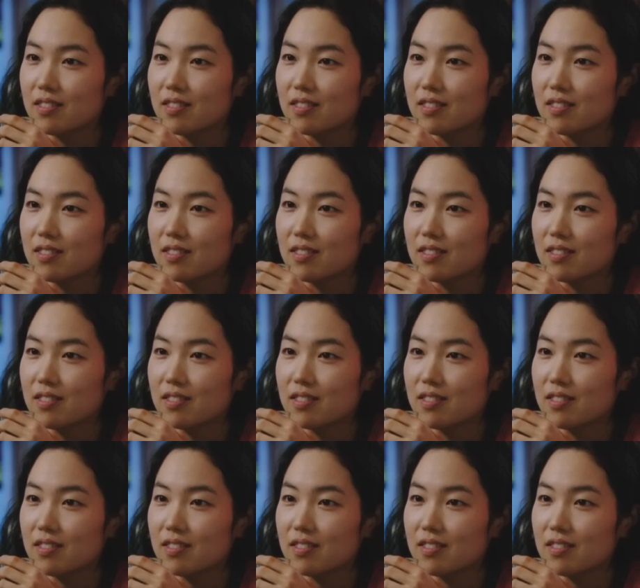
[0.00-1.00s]

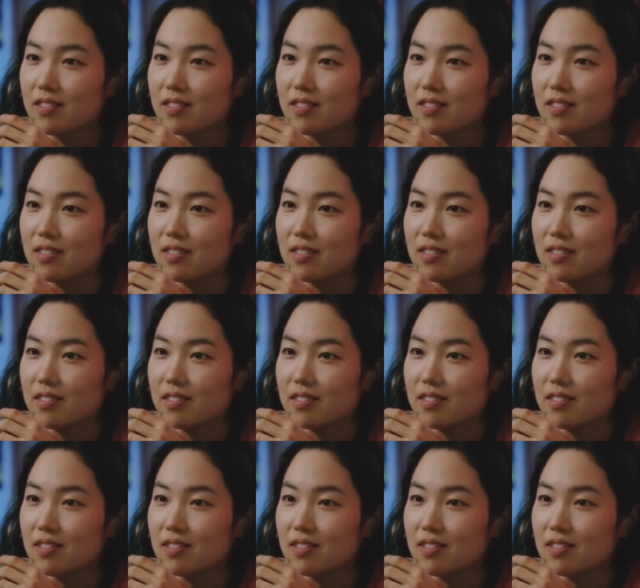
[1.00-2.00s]

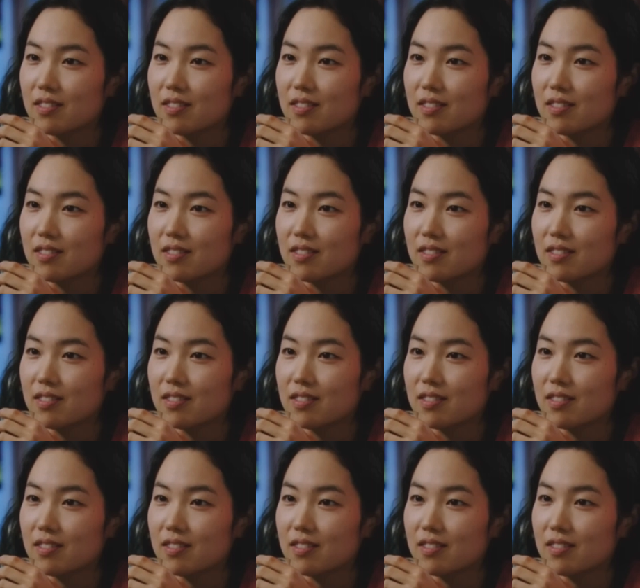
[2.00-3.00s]

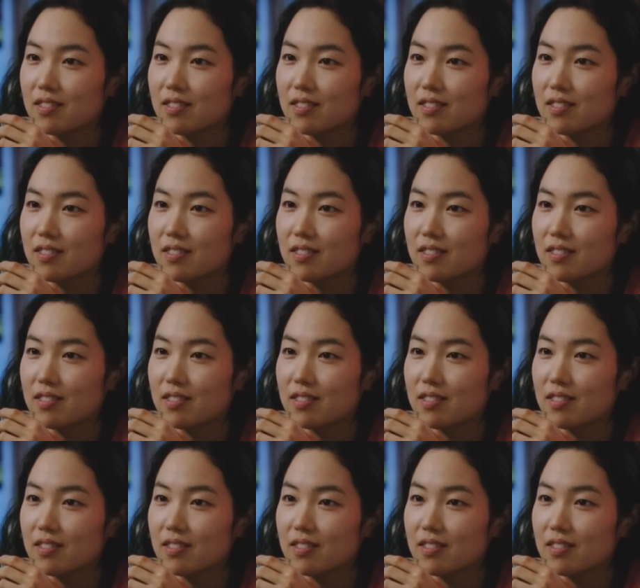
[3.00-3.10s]
The face doesn't move, so there is nothing to read.